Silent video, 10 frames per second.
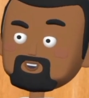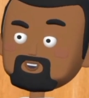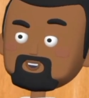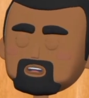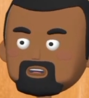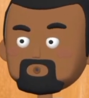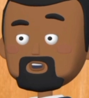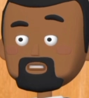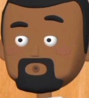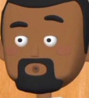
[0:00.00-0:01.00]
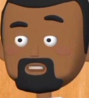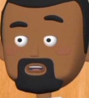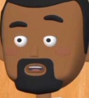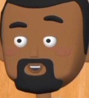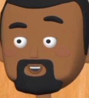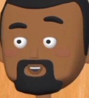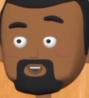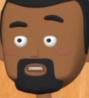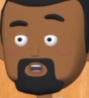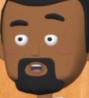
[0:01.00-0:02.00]
When you are communicating,
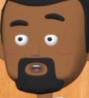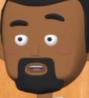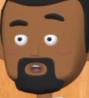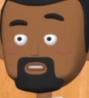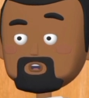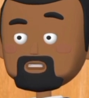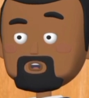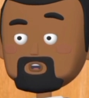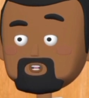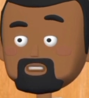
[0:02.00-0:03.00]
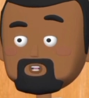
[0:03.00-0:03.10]
try to be as specific as